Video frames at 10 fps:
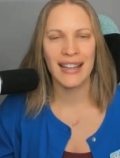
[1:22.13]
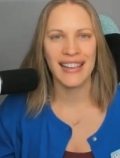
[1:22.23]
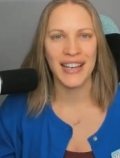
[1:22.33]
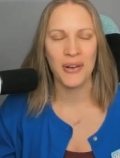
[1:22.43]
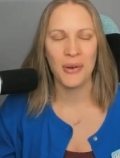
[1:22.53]

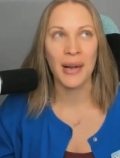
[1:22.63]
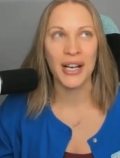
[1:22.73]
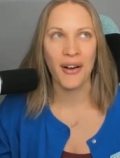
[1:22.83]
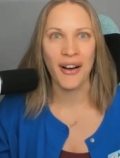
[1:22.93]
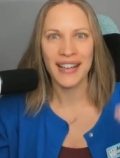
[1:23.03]
Like, oh my
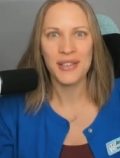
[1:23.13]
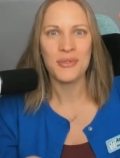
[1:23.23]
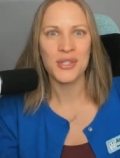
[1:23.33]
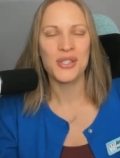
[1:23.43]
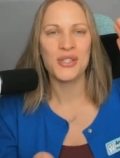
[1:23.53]
God, it
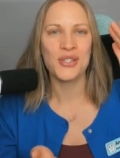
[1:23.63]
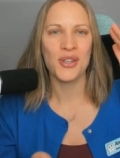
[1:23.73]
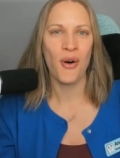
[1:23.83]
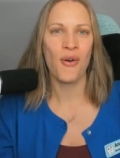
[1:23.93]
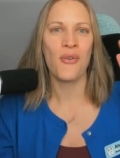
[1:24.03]
was
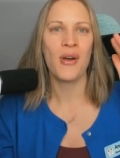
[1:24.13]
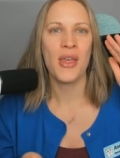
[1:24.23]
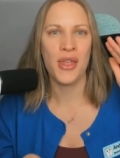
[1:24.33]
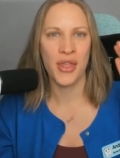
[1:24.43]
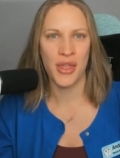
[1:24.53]
so
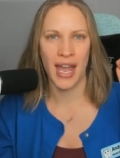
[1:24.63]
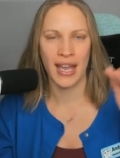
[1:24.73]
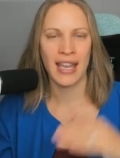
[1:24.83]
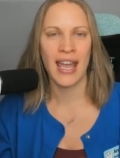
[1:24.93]
thick.